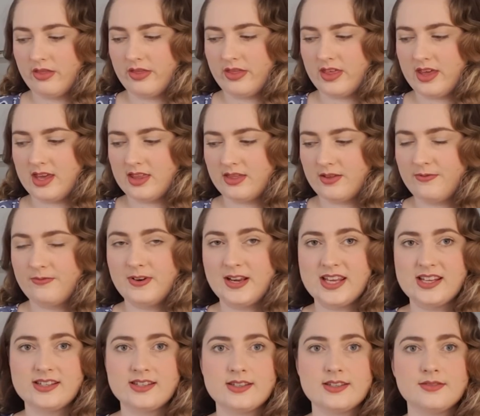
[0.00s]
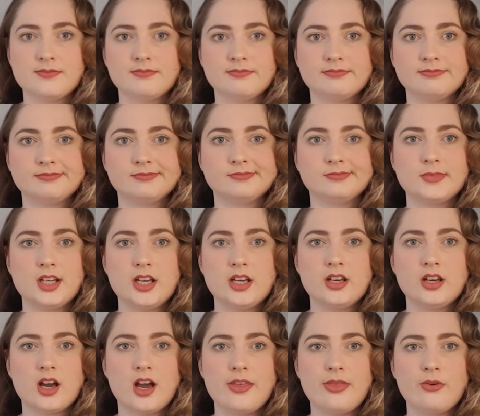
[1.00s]
the fleece.
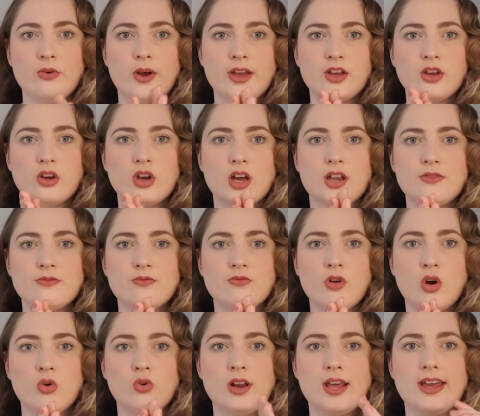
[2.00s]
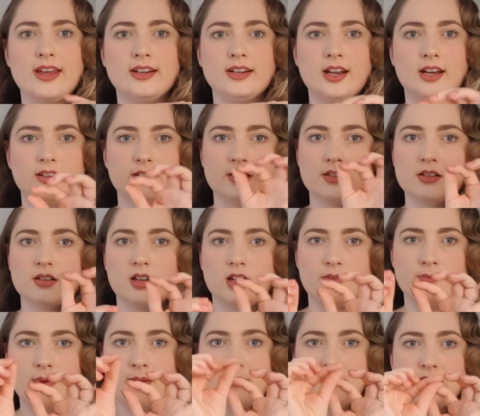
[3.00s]
I thought I could kind of roll it and kind
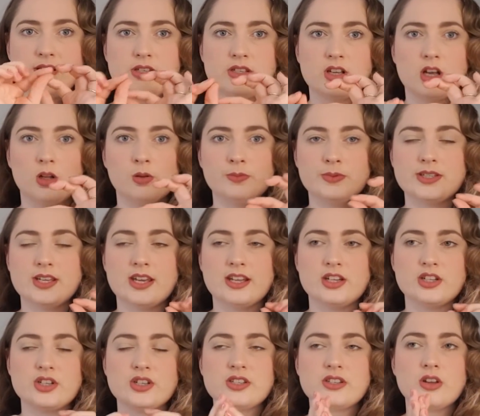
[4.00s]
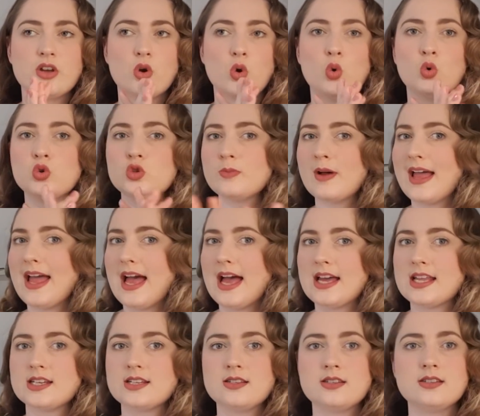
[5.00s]
of maybe sculpt it and just all by
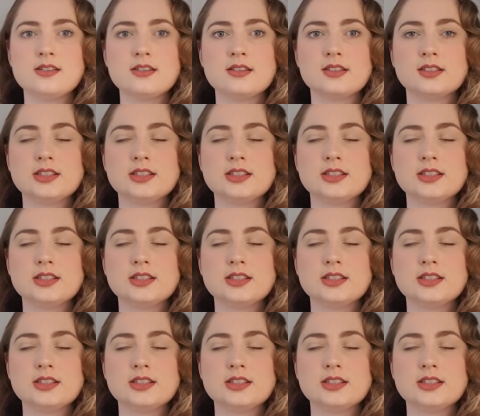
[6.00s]
hand.